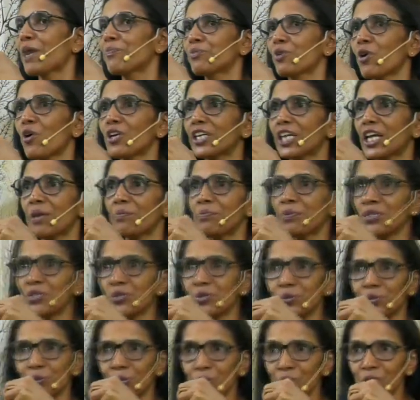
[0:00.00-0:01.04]
I am not able
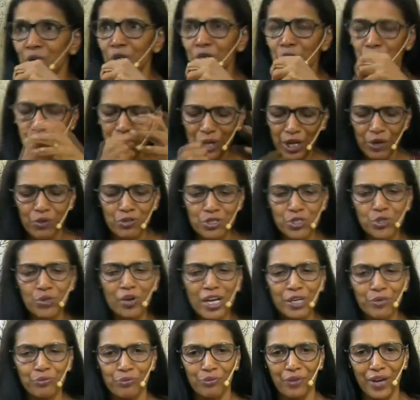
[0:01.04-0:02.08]
to. Today also
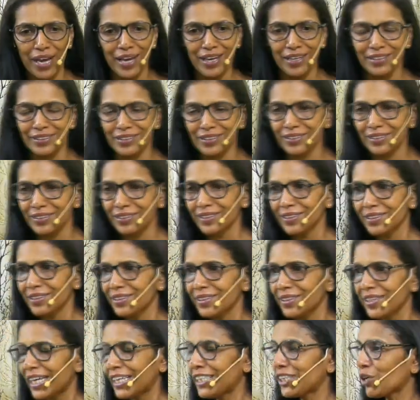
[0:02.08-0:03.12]
I failed
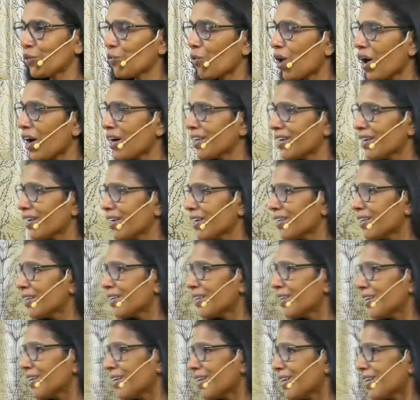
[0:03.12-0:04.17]
in the war.
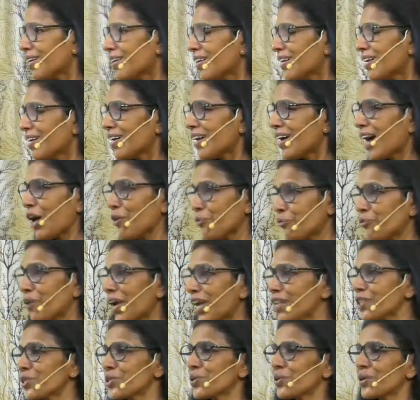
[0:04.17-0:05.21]
I
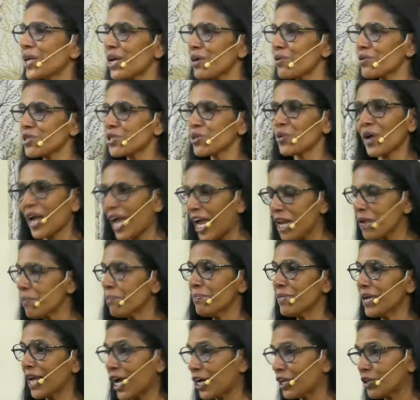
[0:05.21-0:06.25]
failed today also.
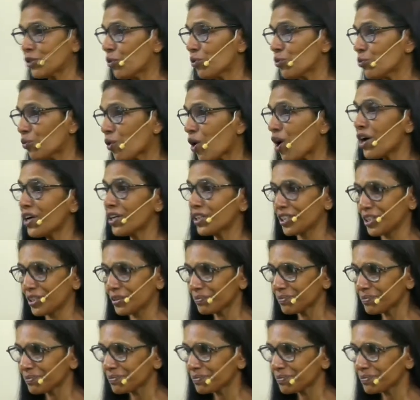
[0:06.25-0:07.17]
Help me, I don't want.